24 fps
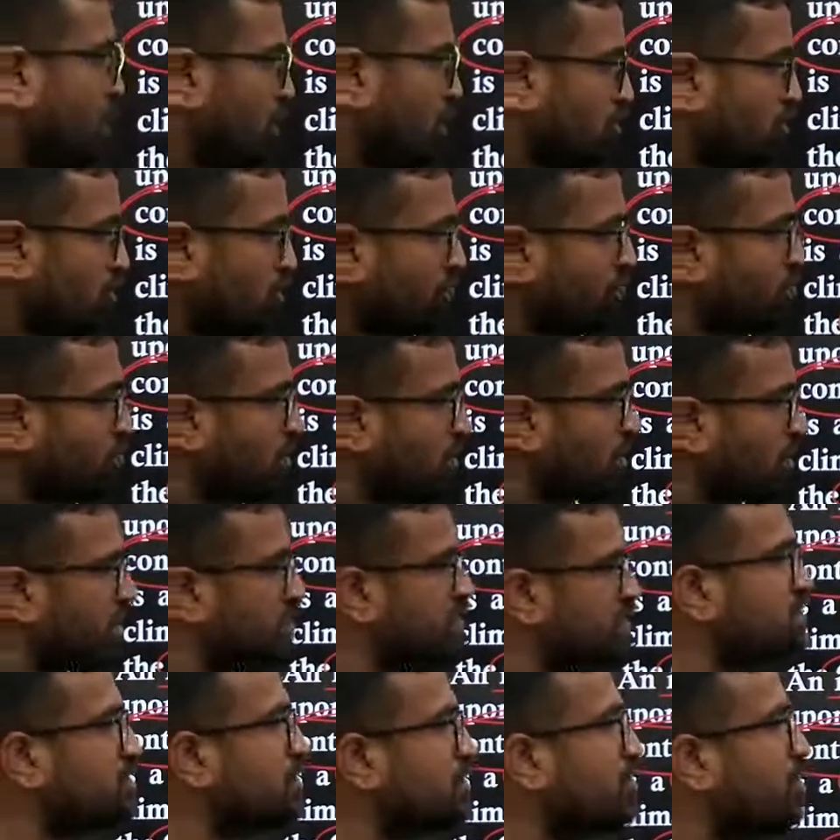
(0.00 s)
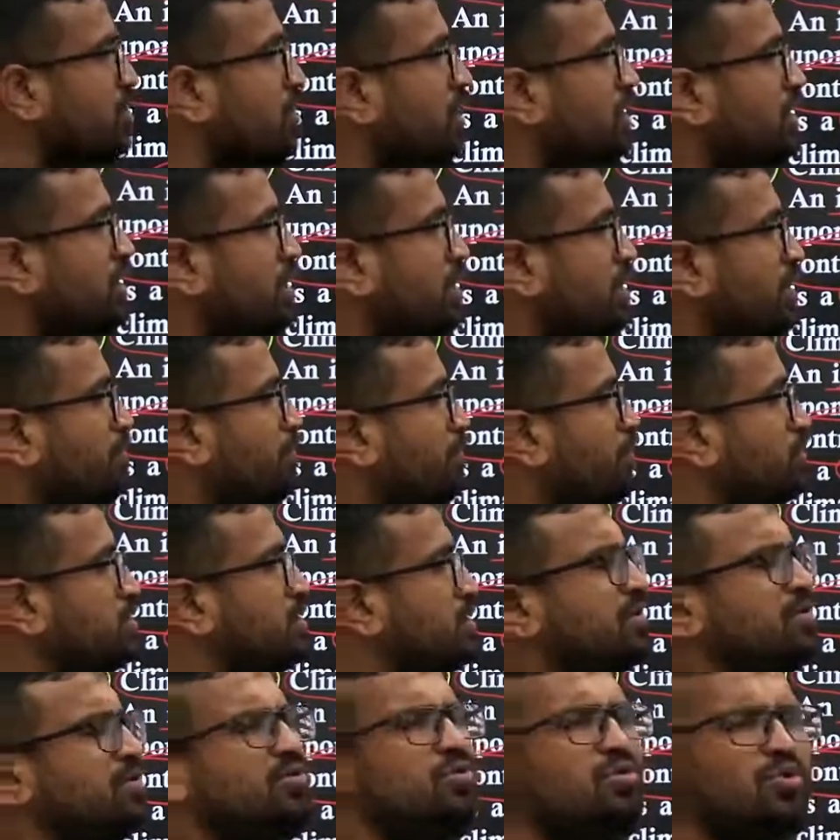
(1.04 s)
Human progress and security are
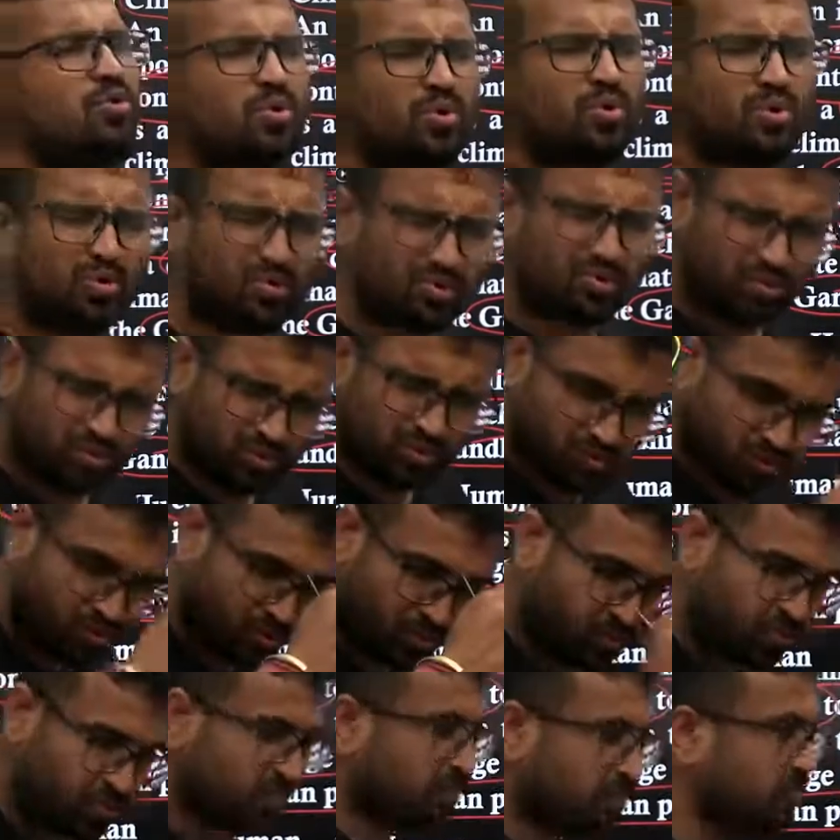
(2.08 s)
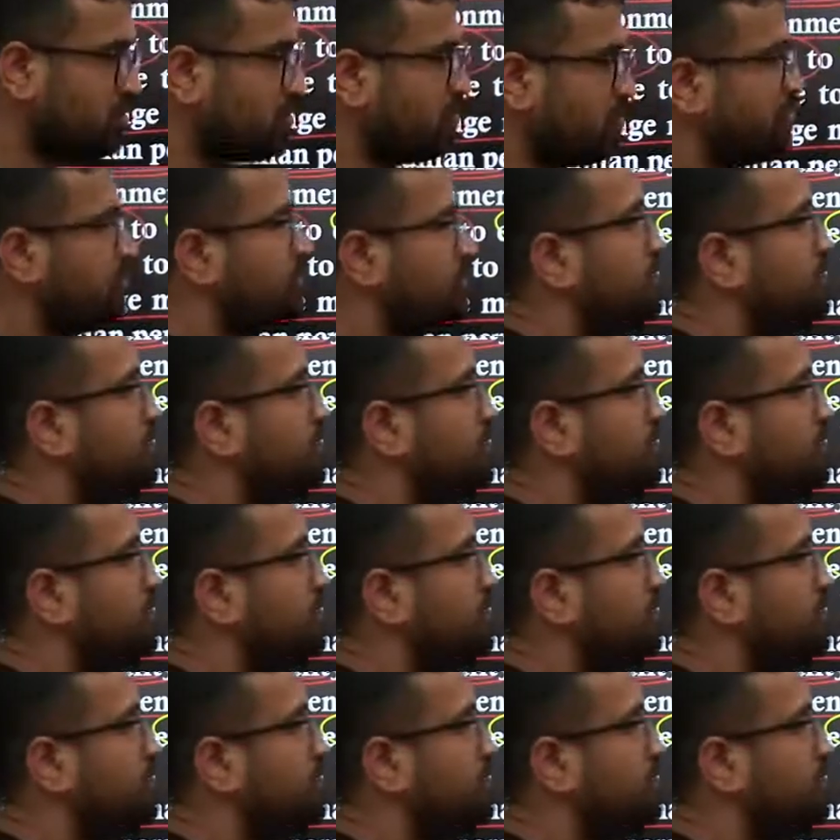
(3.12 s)
positive. No.